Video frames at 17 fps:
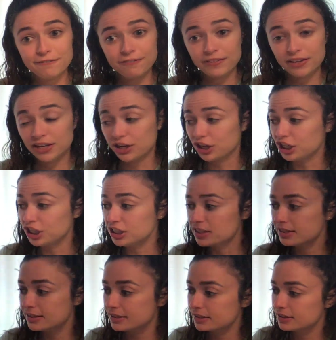
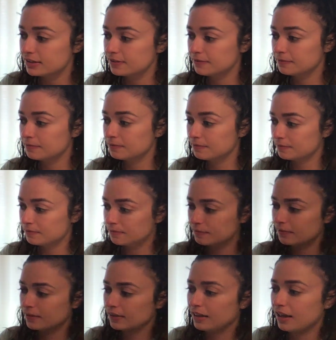Fierce.
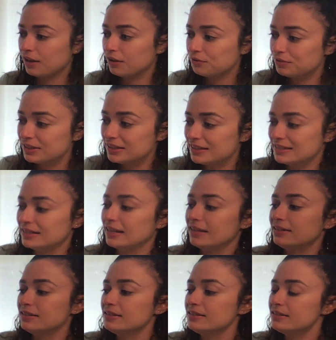I'll read the
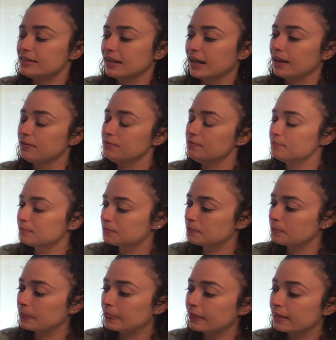sentence again.
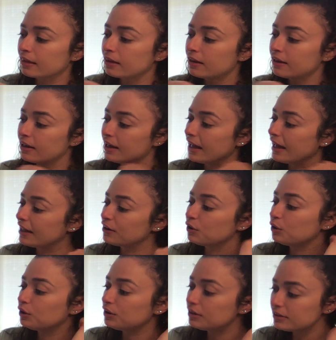And
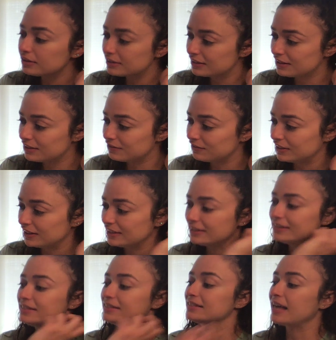all evening
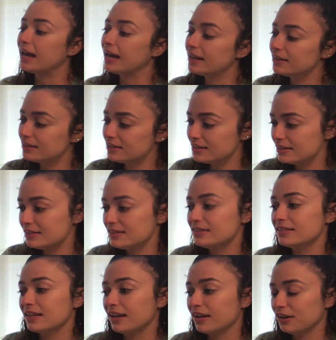he sat in his
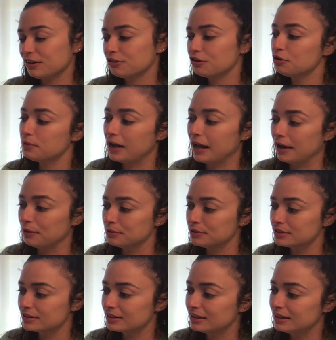scarecrow
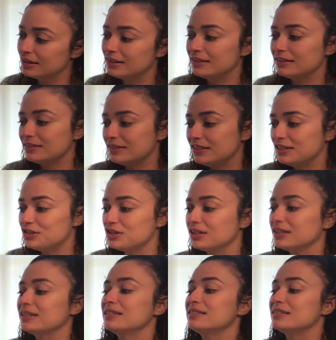house,
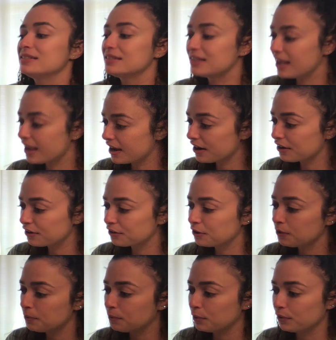teaching his
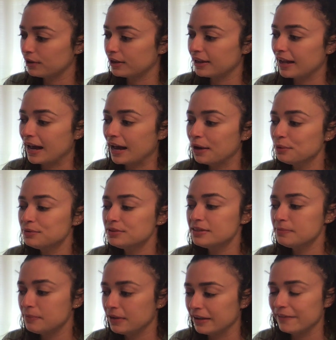scarecrow boy how to
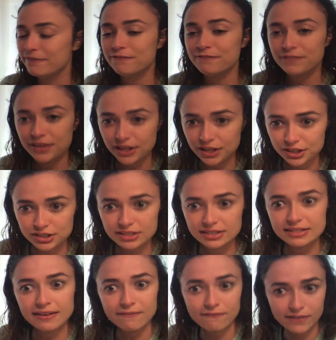make fierce
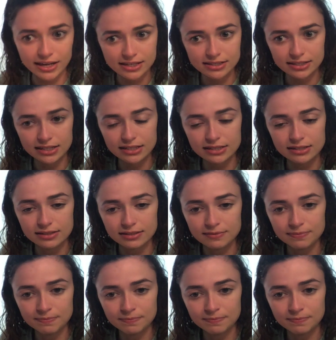faces.